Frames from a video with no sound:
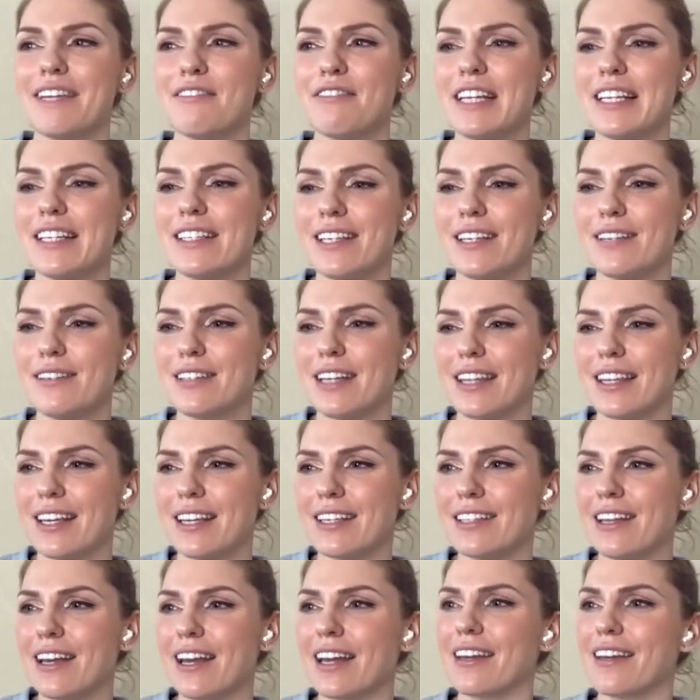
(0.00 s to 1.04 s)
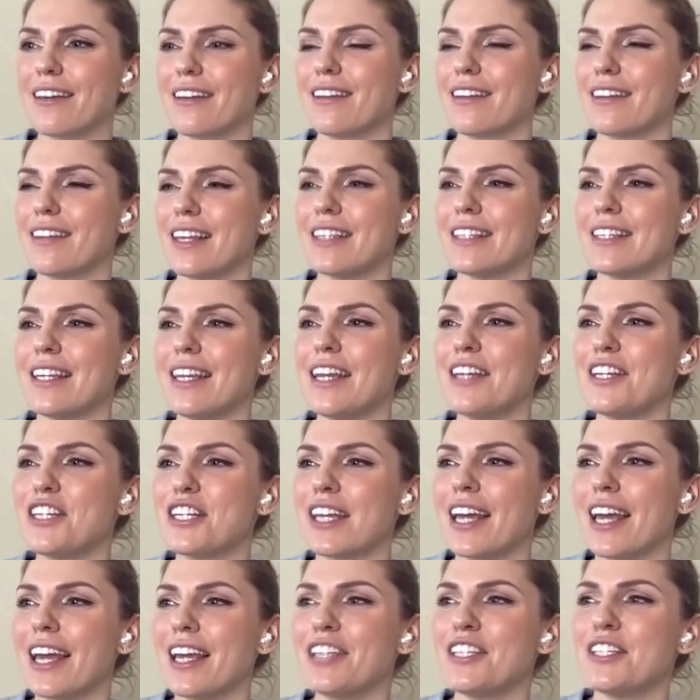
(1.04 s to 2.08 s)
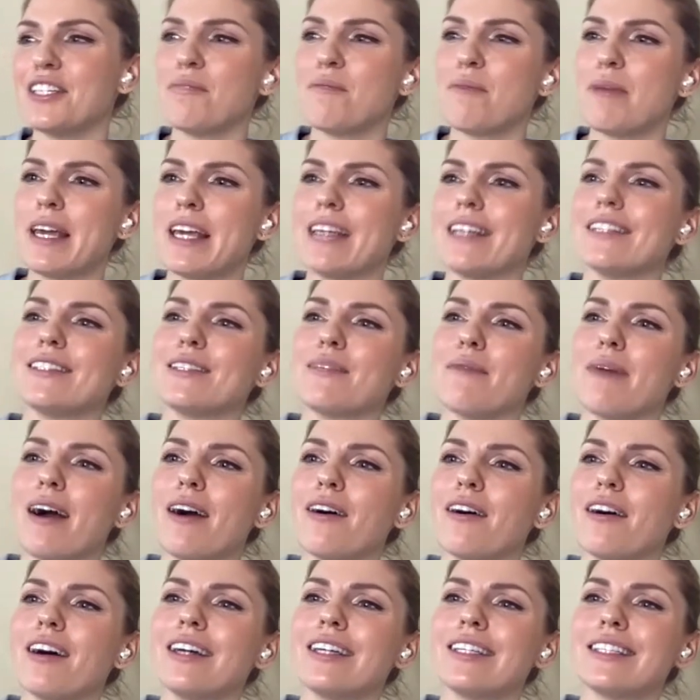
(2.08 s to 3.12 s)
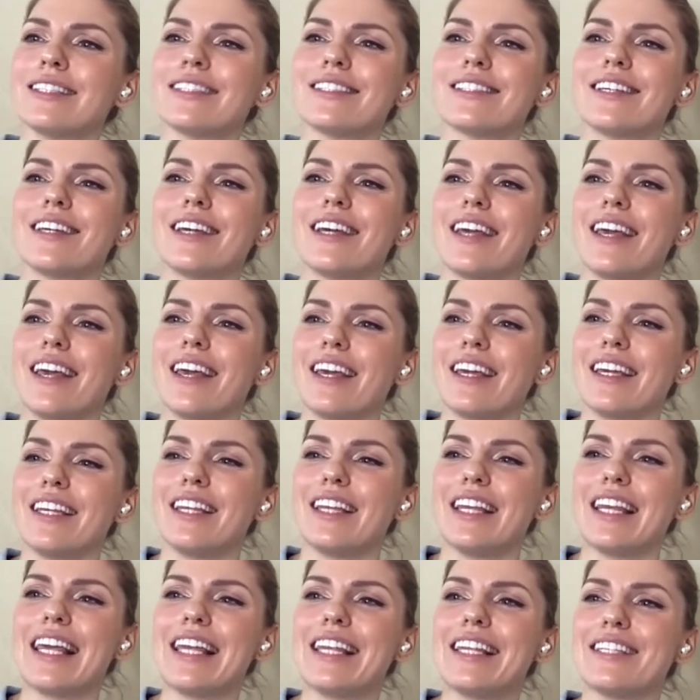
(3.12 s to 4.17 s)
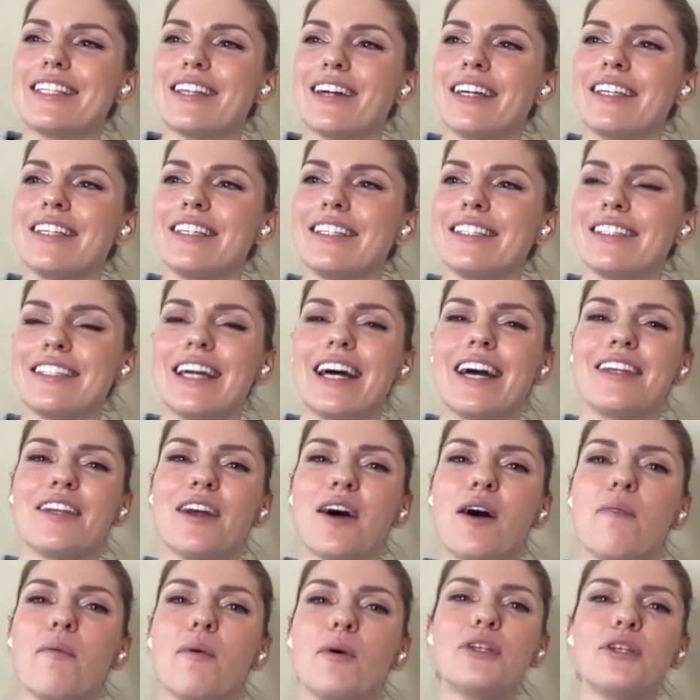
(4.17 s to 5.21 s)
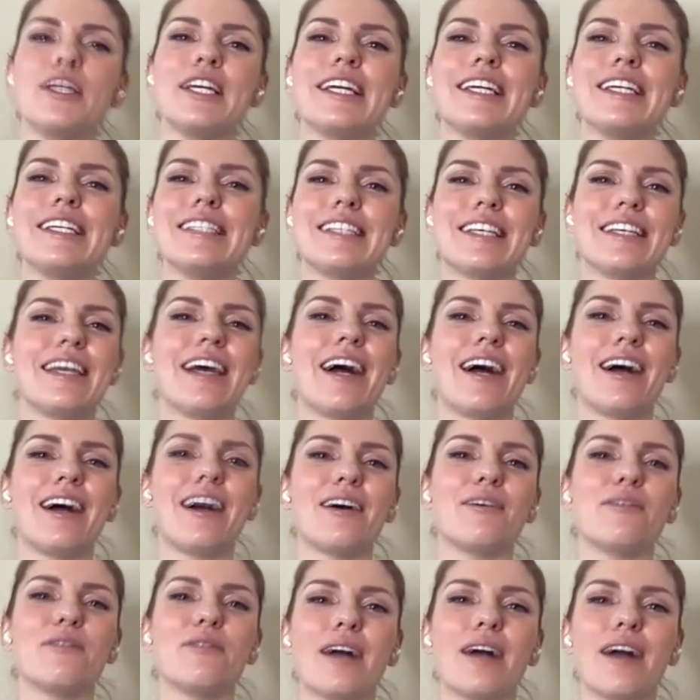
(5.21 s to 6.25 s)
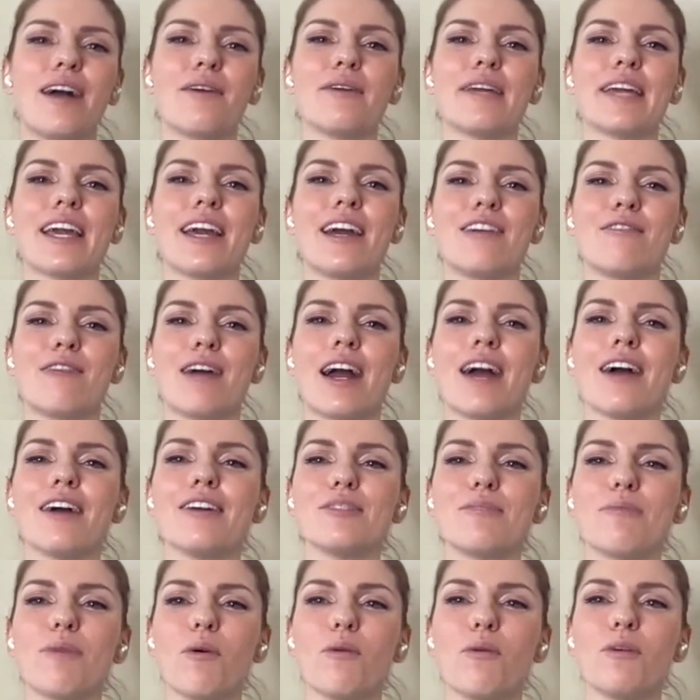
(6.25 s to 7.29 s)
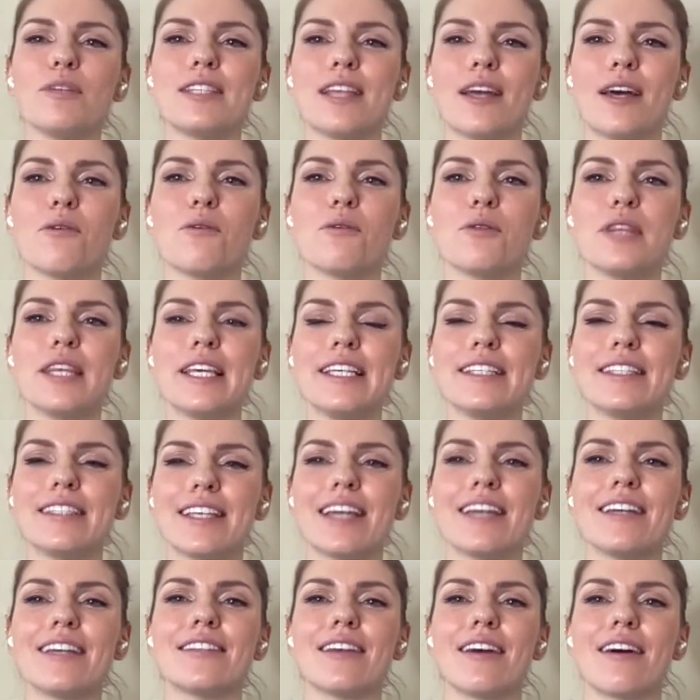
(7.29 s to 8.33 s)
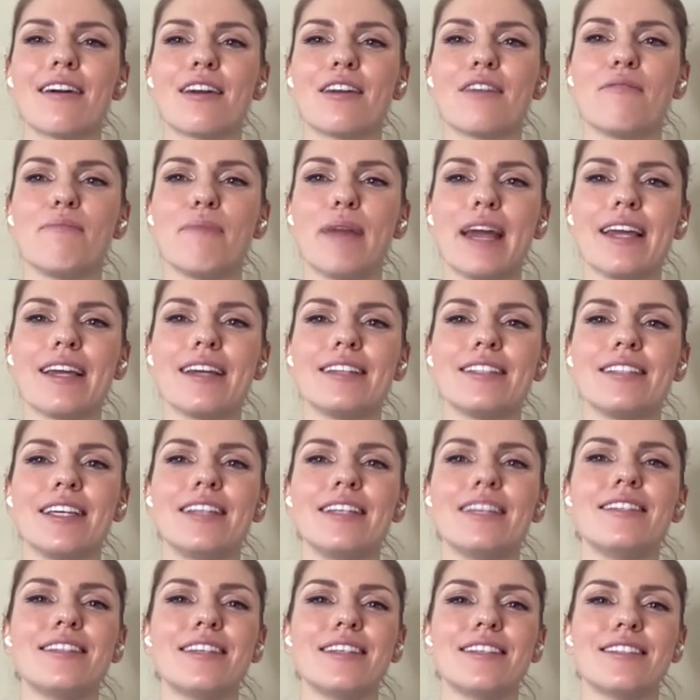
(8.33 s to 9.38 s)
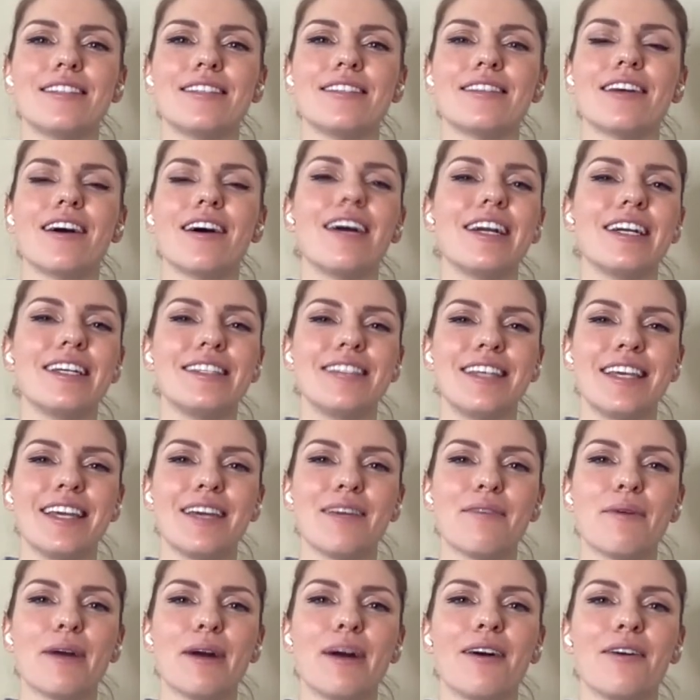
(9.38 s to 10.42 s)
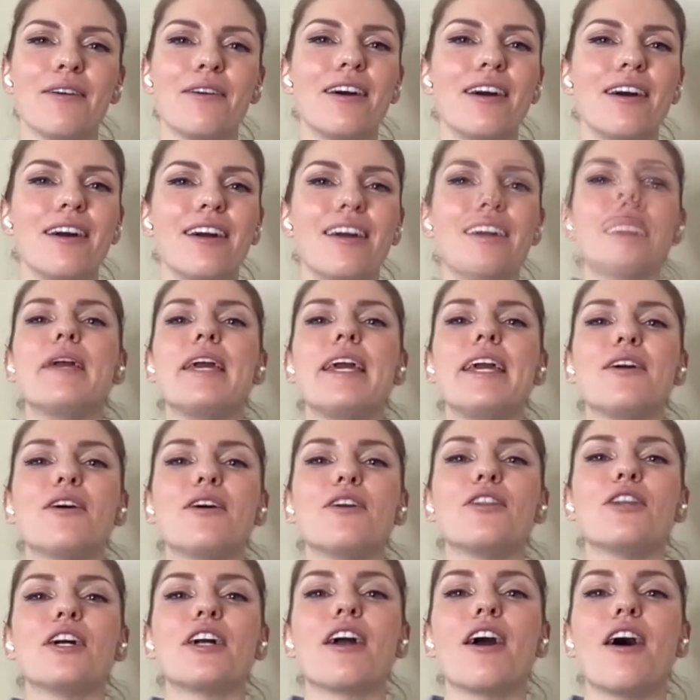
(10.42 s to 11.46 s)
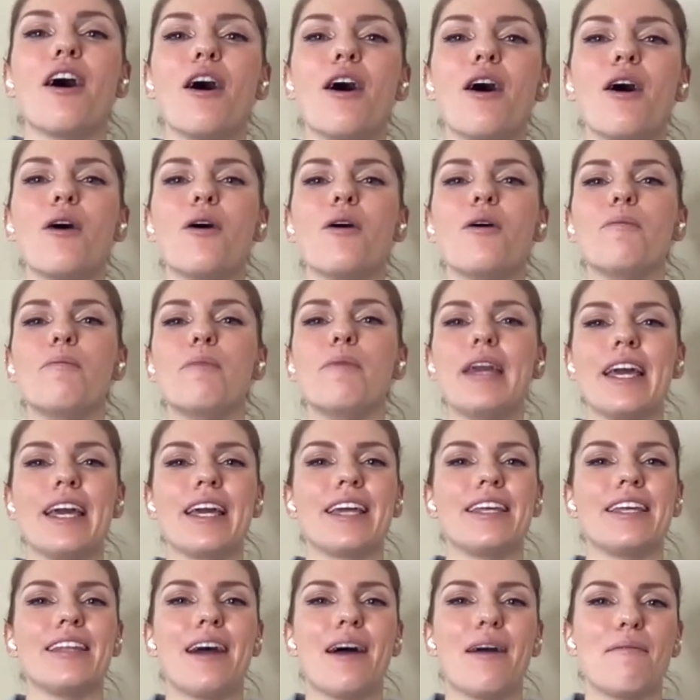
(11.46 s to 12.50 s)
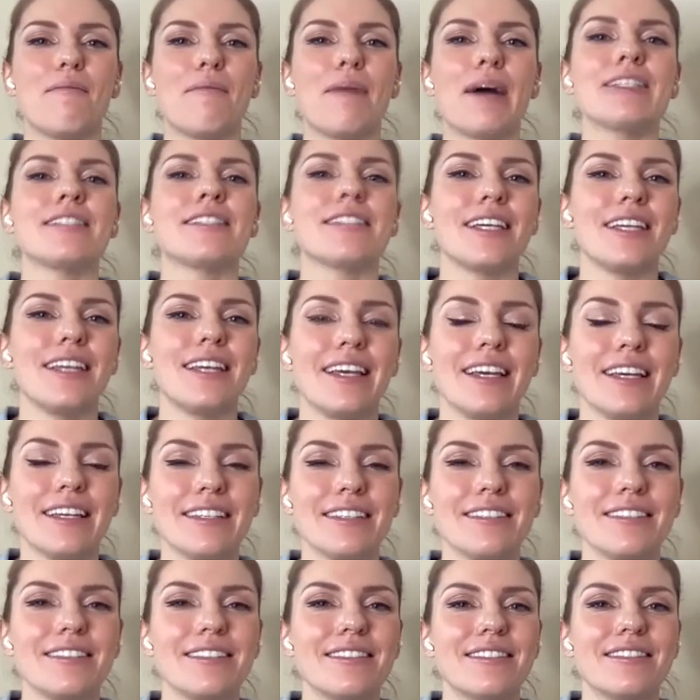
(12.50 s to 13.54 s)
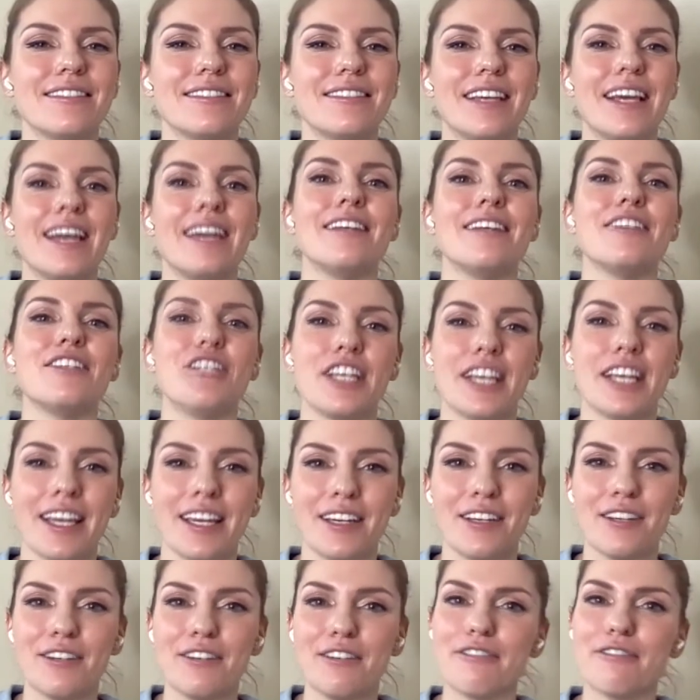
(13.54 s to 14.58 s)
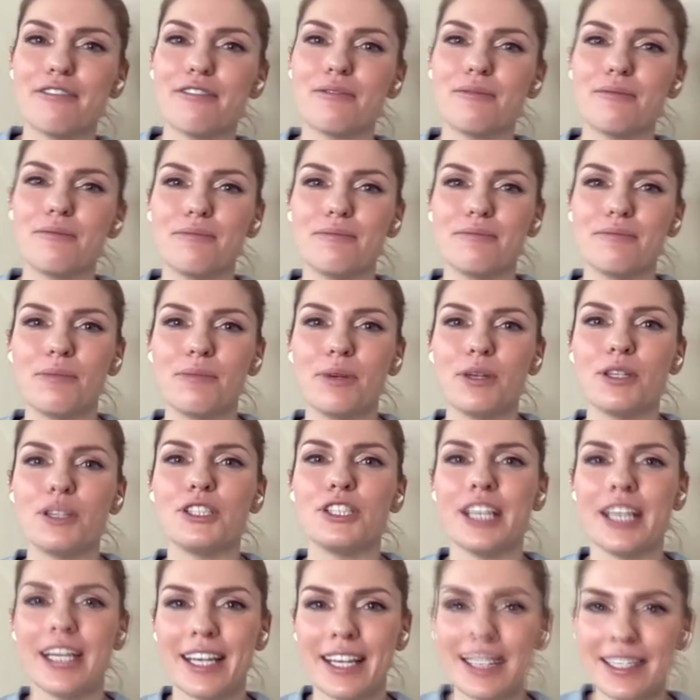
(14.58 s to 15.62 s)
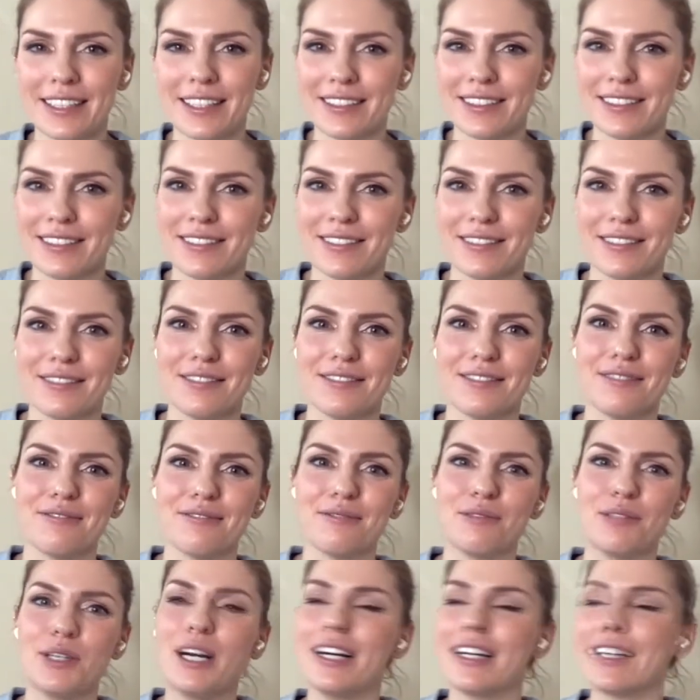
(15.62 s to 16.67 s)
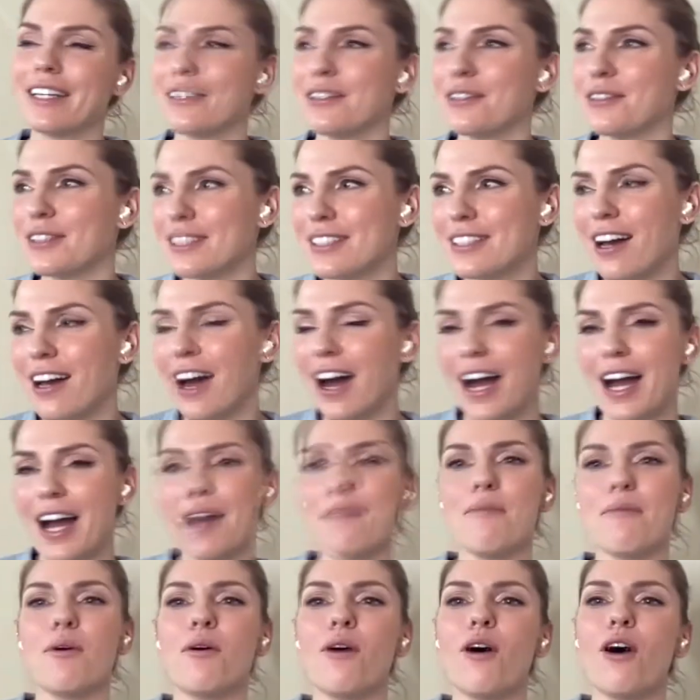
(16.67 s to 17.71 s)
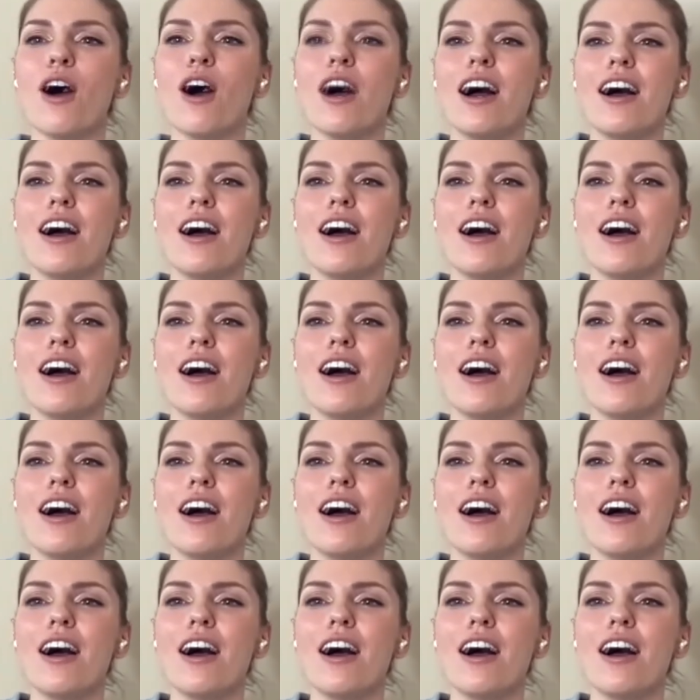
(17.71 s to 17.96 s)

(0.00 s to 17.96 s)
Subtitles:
It really seems like there's an education piece about us, needing to understand our bodies and how we get aroused, but also all these things that are kind of baked into society about being on the go, being in that masculine energy of pushing and working all the time, or